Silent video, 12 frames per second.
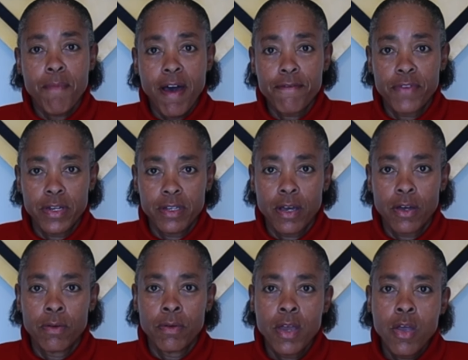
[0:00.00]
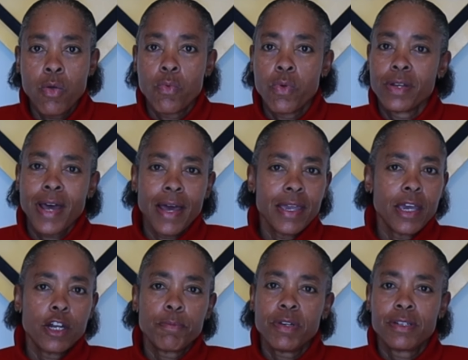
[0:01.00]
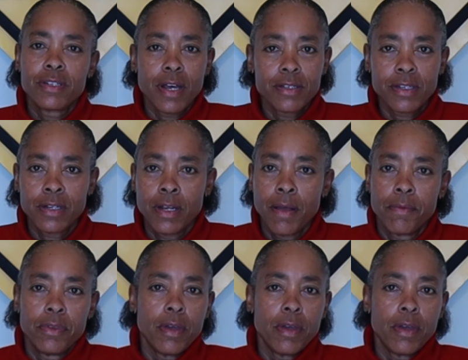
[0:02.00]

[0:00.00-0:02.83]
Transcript: my video, we're not here to be discussing